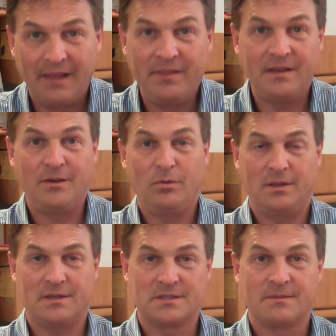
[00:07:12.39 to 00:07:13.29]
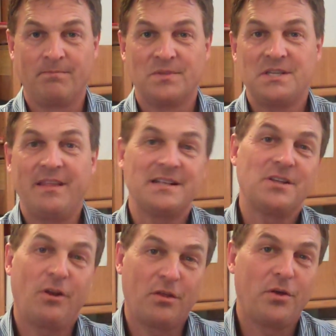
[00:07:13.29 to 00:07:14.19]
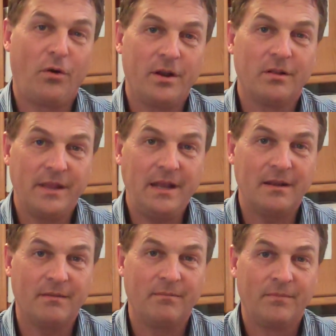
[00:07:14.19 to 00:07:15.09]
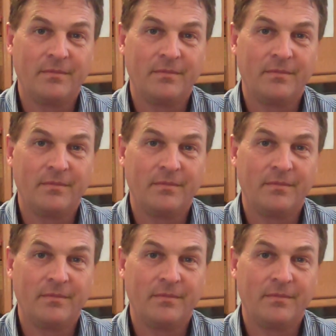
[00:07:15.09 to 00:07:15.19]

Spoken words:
and then do this. See, that's an authorial lead-in.